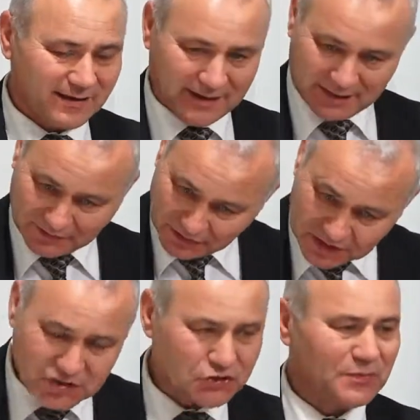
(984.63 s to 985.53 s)
an
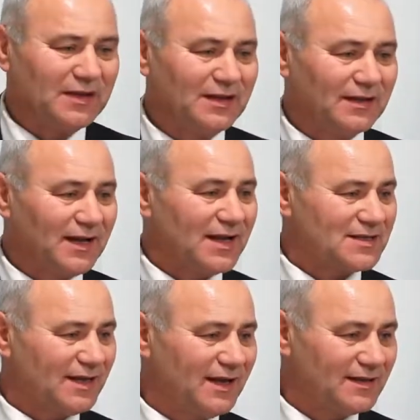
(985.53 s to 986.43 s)
instrument in God's
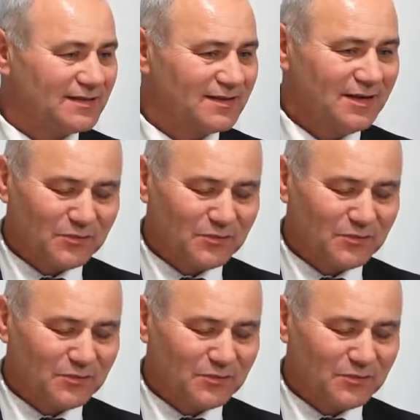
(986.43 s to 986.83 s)
hands.